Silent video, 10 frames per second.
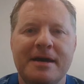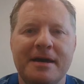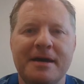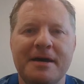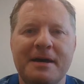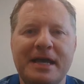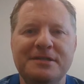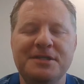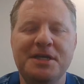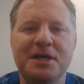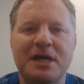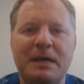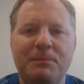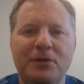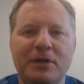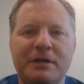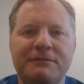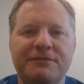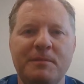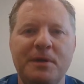I see a couple
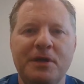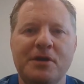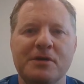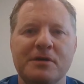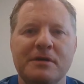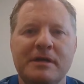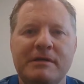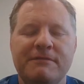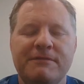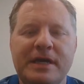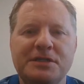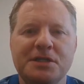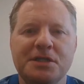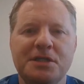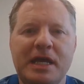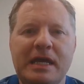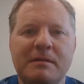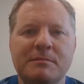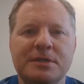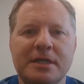of familiar faces and
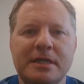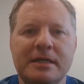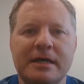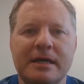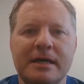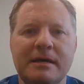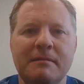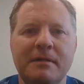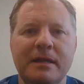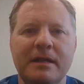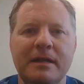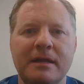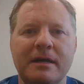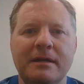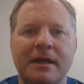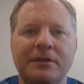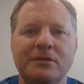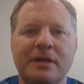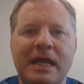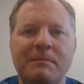names, and
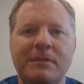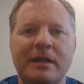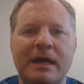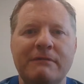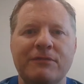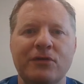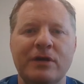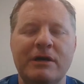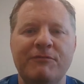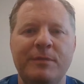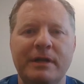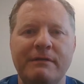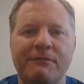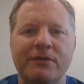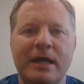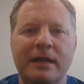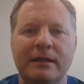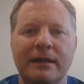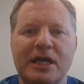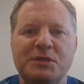another name that I've heard of but I've never had in
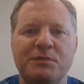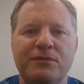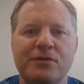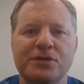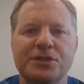class before.